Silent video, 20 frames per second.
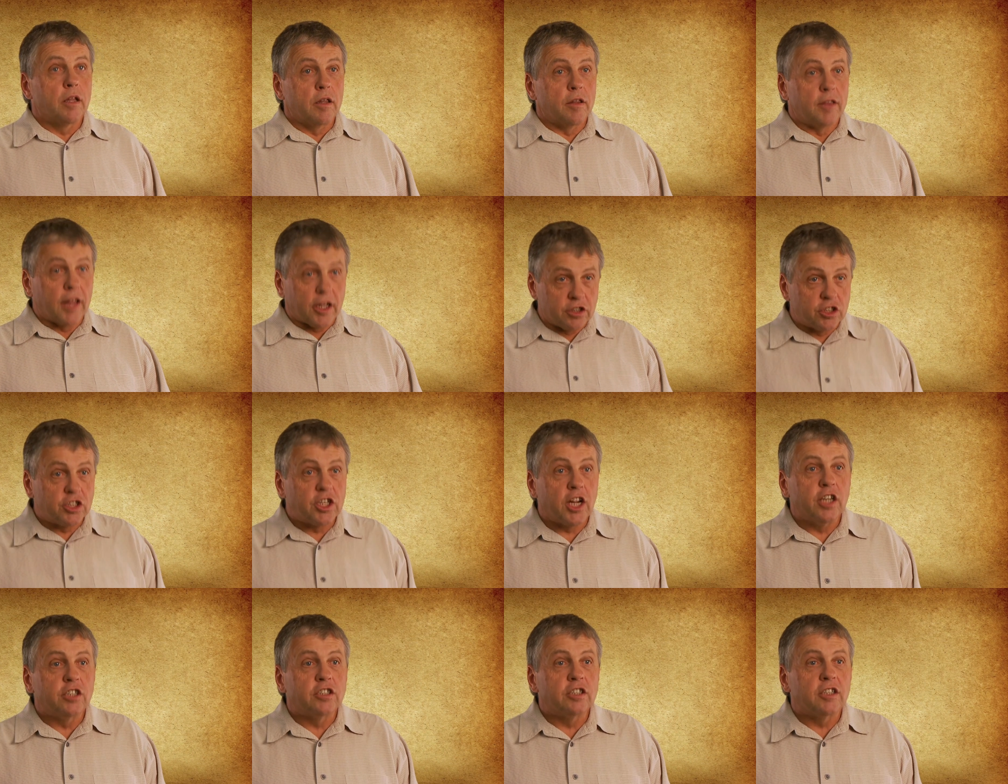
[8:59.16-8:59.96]
That's
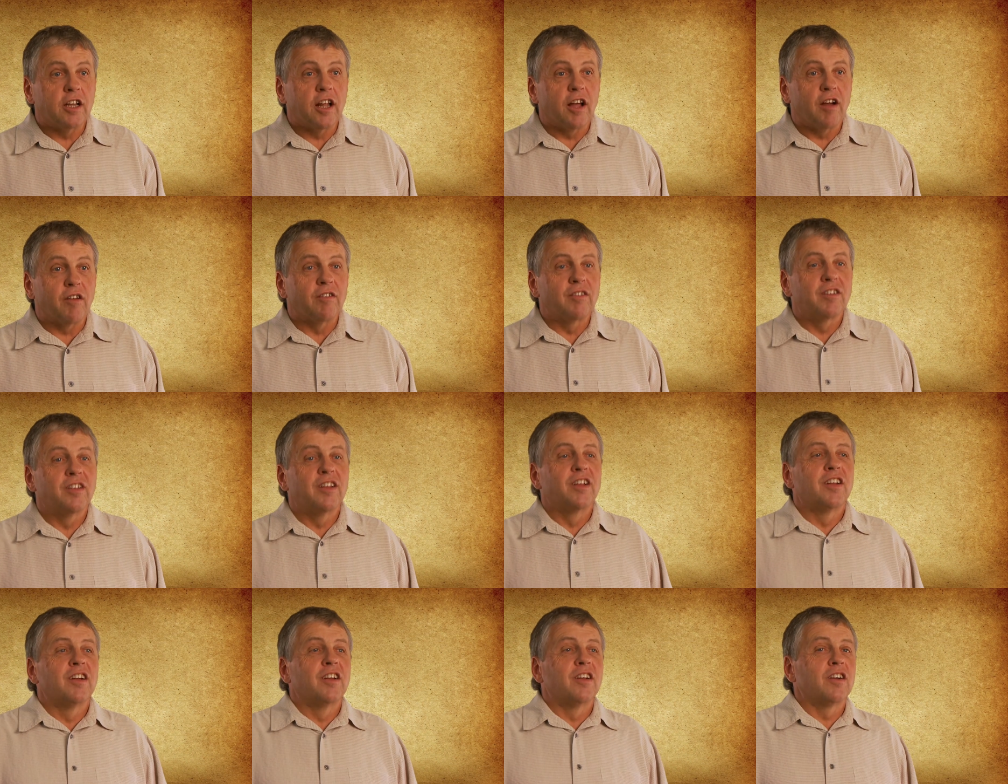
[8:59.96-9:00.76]
changing now.
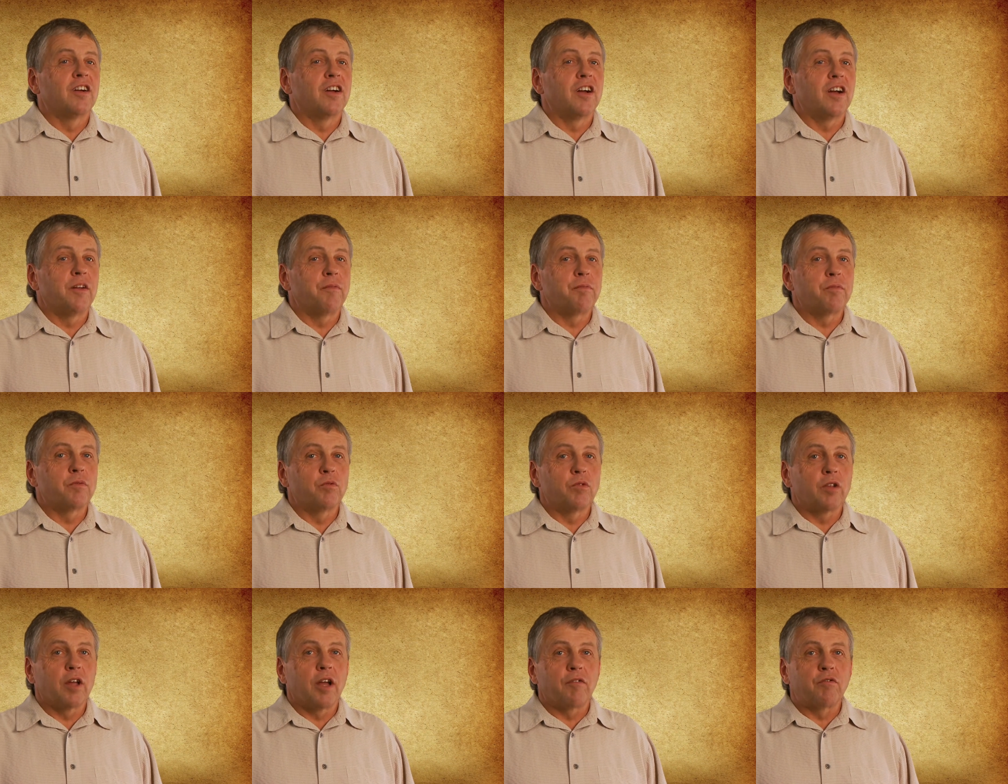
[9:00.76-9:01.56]

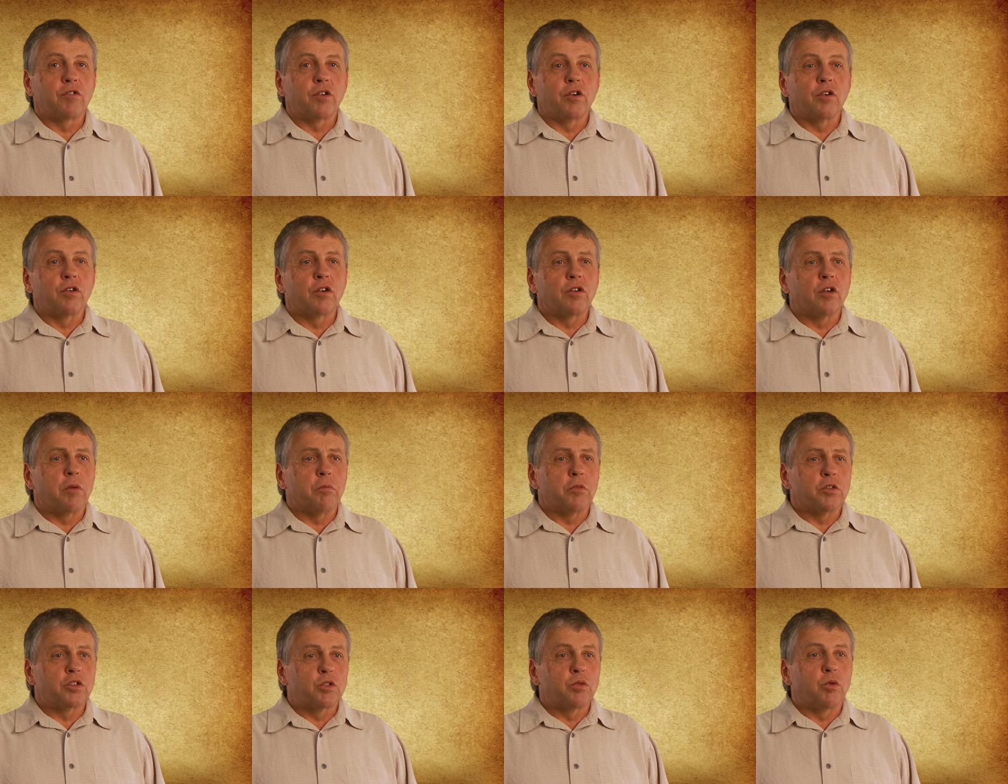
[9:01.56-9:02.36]
After
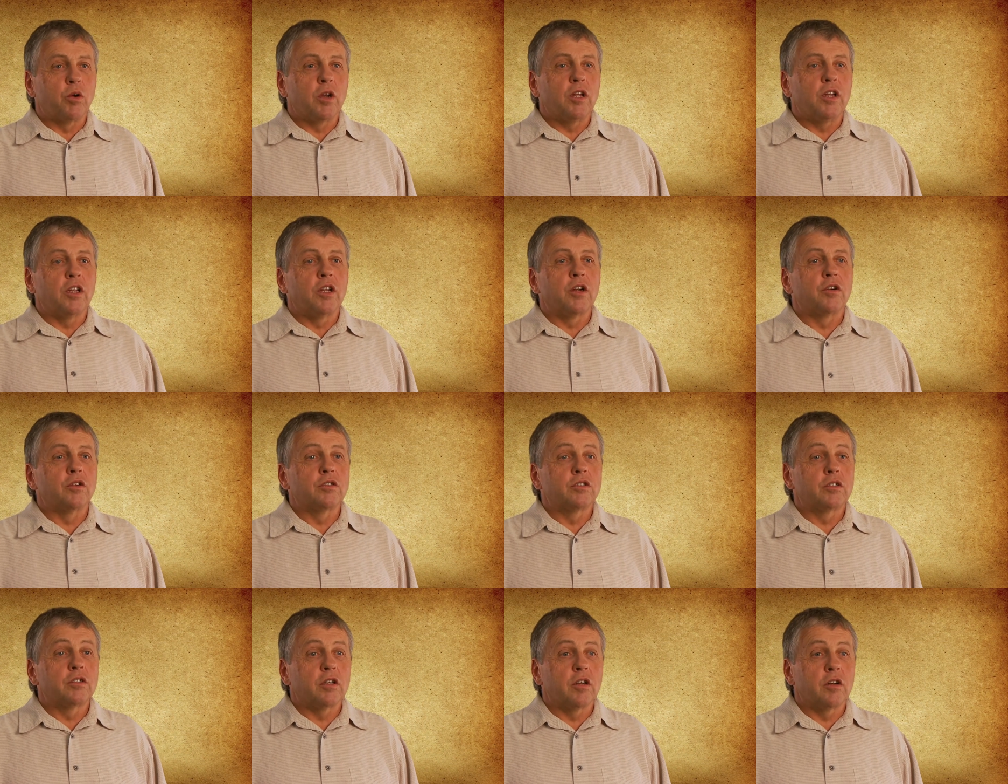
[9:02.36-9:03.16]
almost 20
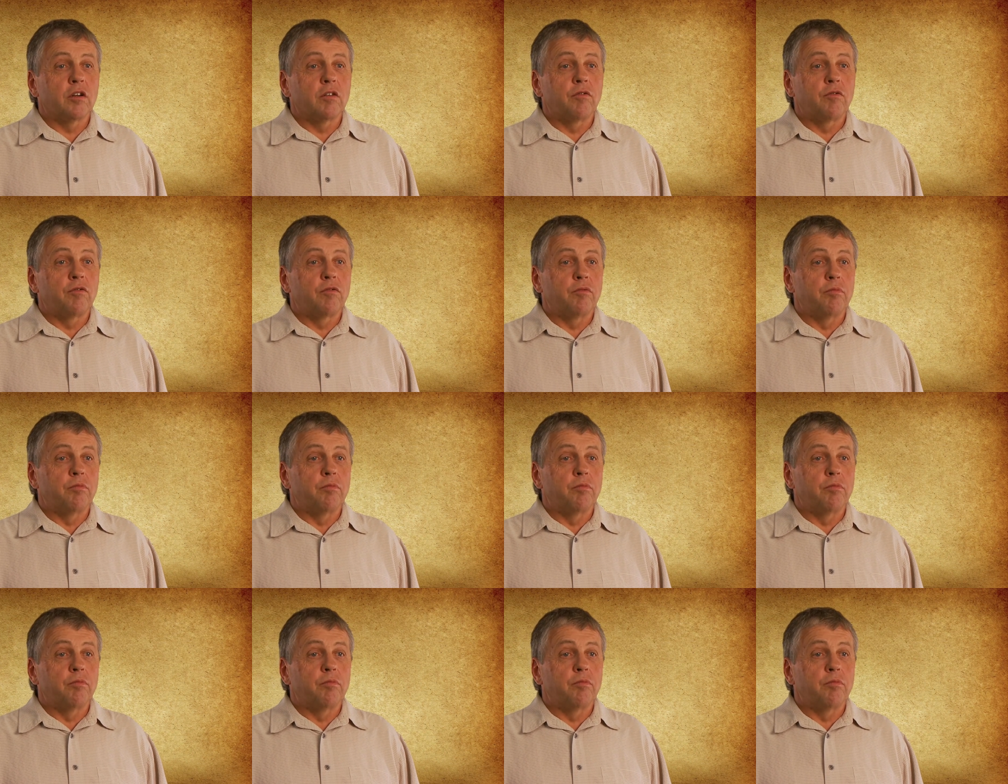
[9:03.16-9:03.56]
years of